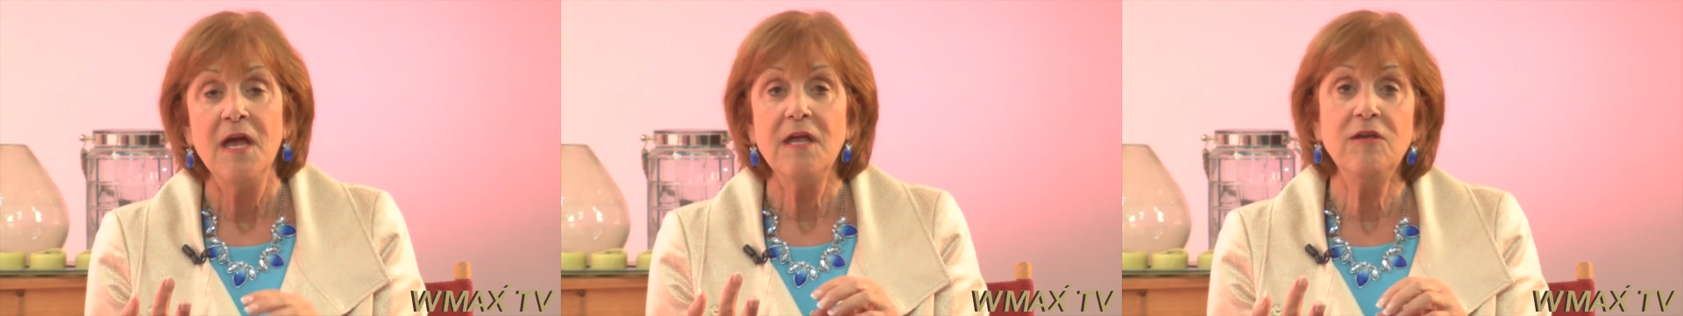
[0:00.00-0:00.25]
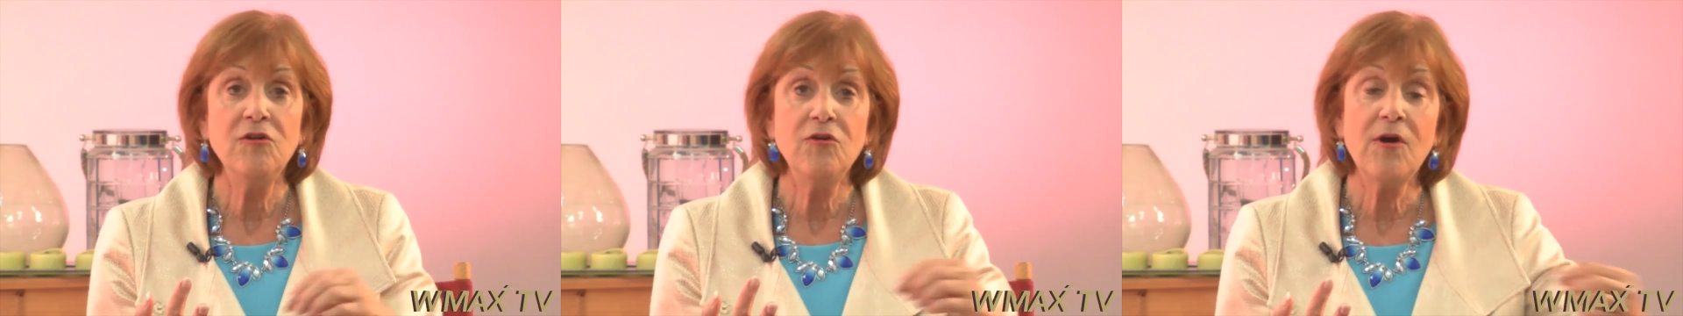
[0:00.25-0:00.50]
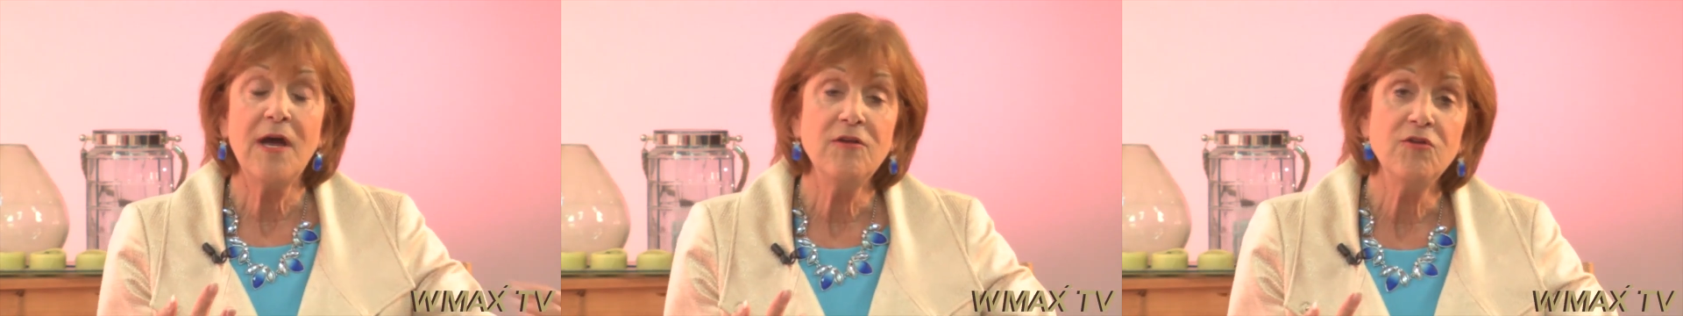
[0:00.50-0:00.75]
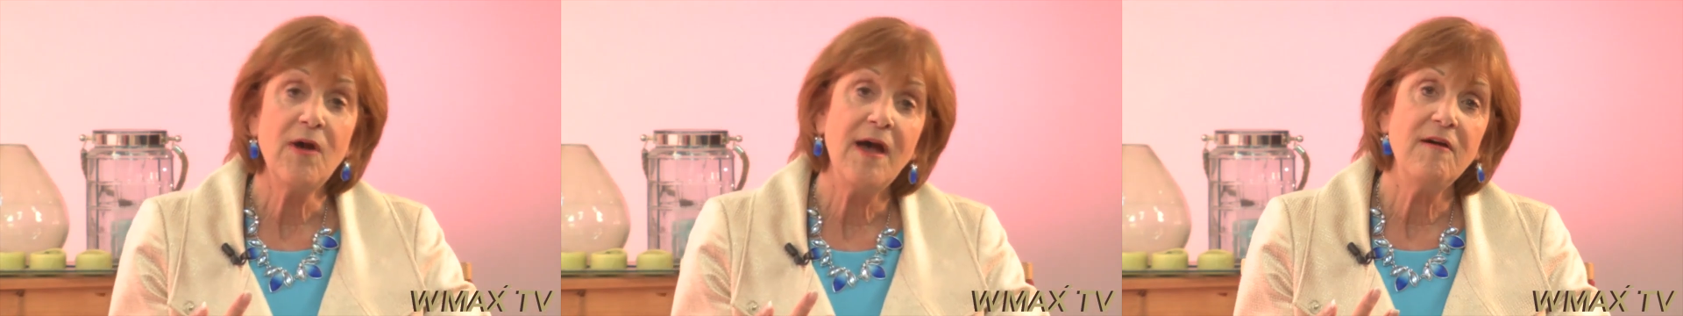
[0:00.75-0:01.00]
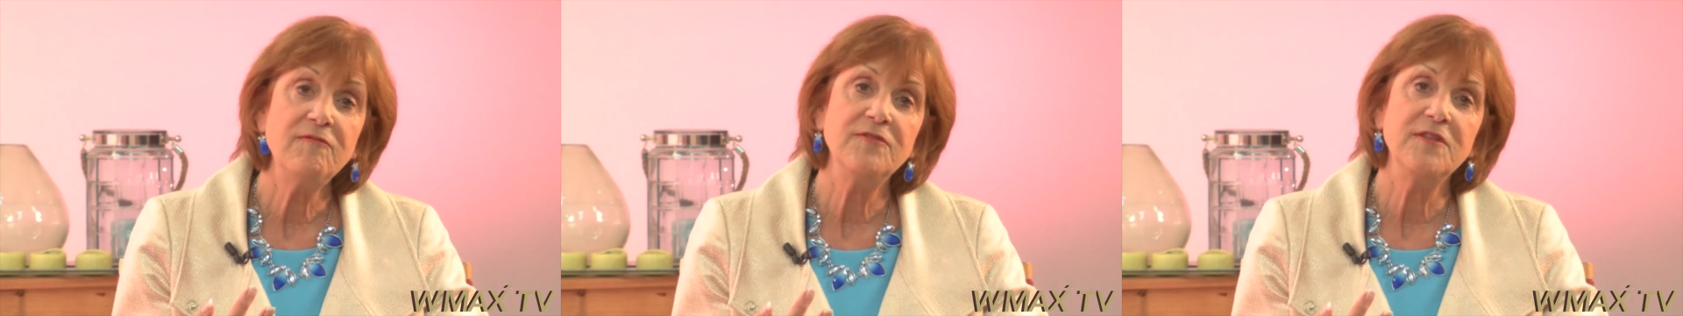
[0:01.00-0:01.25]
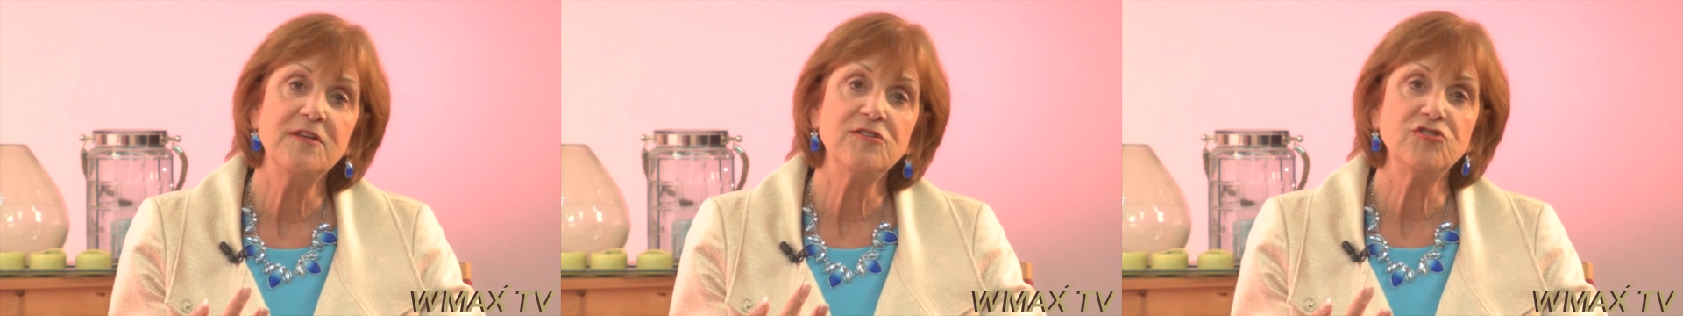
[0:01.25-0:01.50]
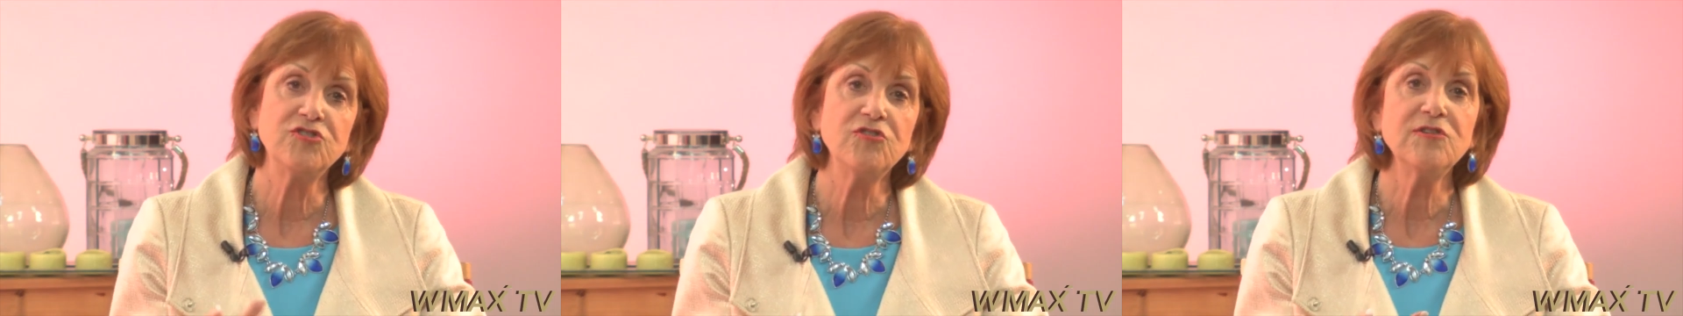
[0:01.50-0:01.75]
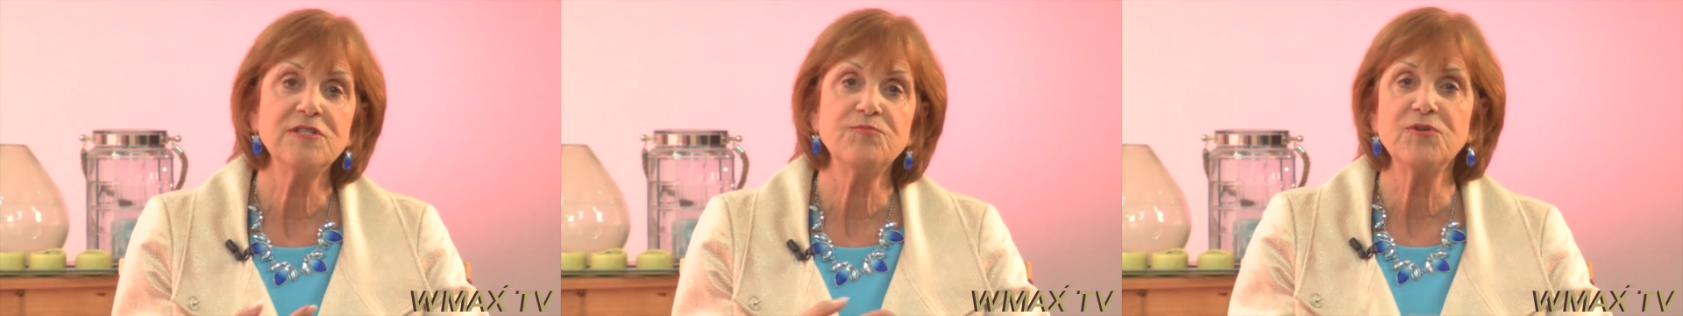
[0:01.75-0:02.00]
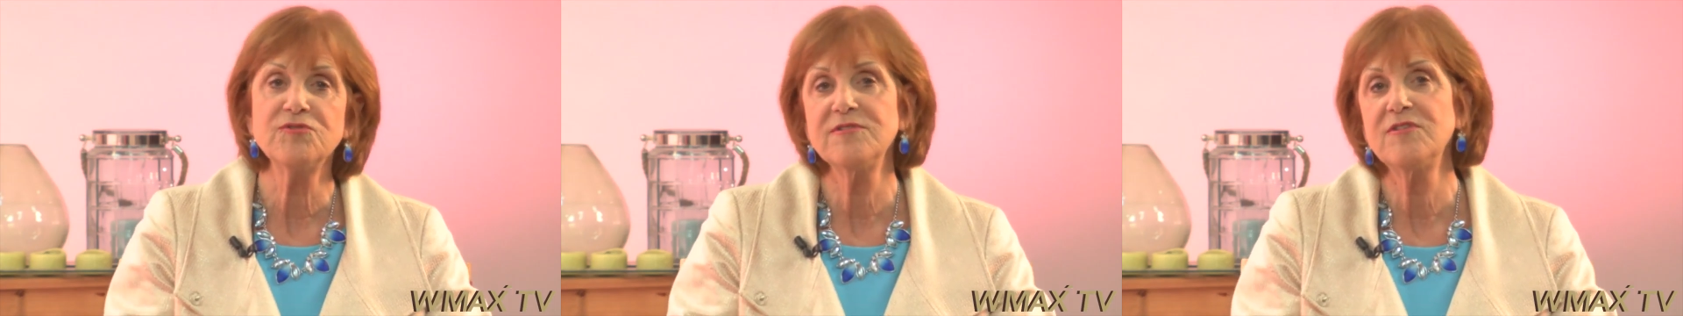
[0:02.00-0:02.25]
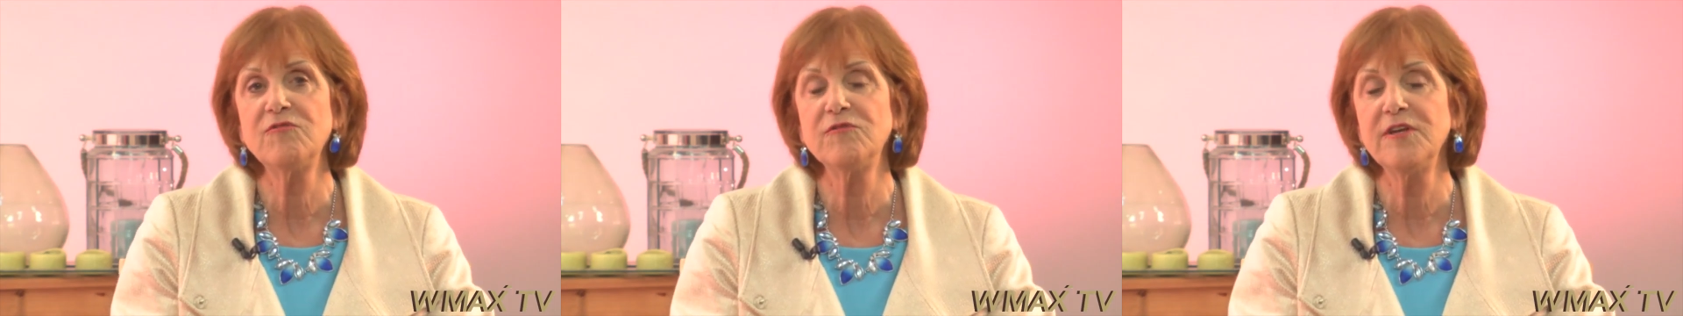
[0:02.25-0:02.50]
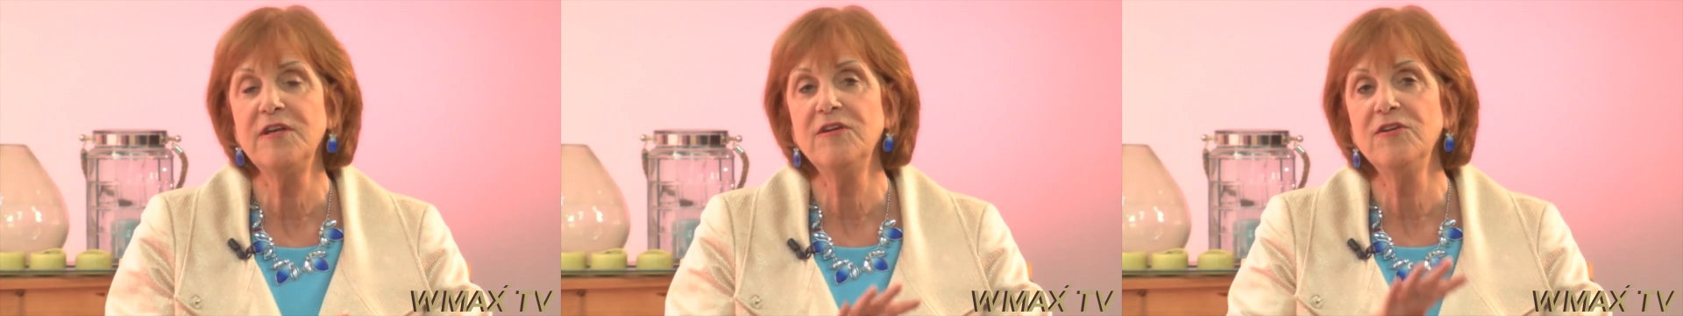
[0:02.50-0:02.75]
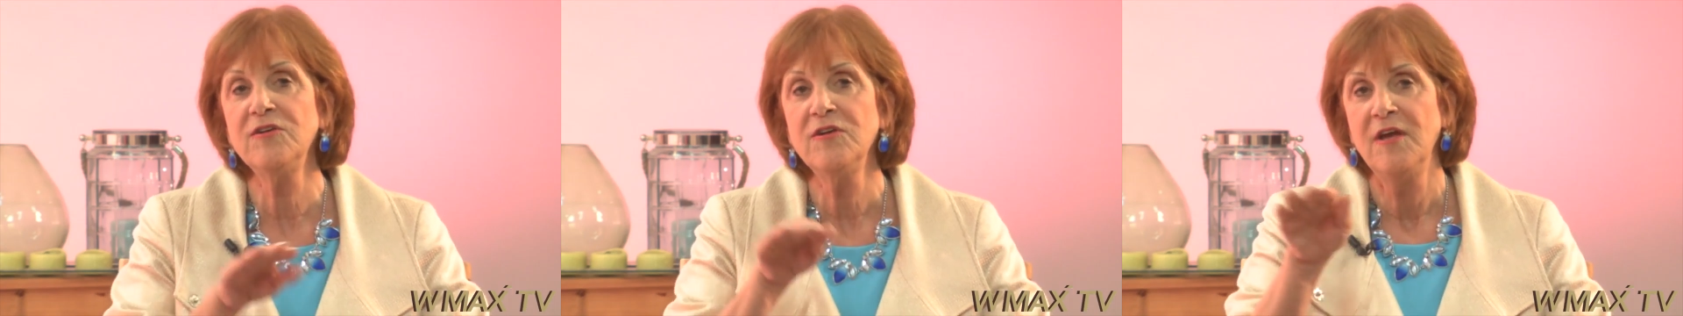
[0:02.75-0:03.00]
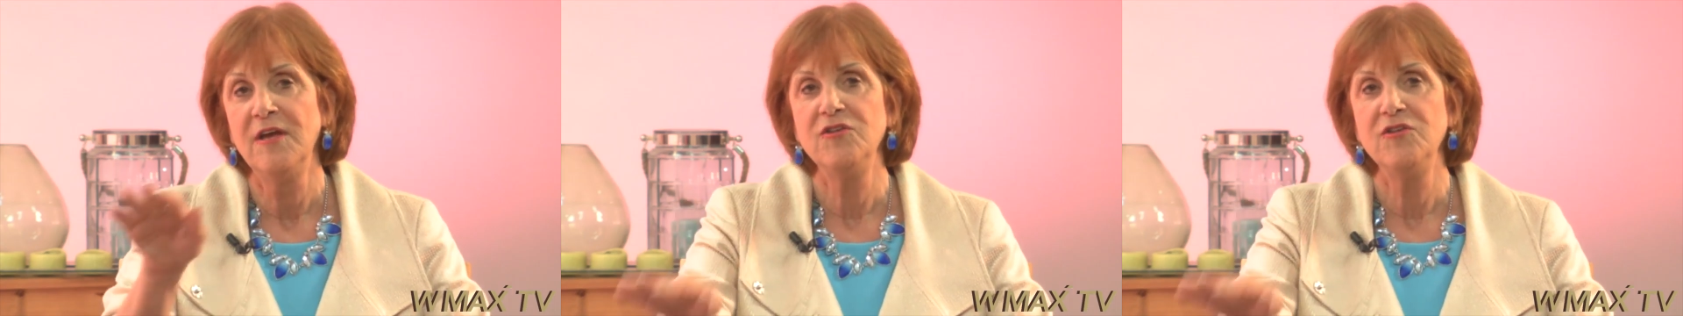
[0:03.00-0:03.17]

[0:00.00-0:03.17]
you know how you have the insurance person over here,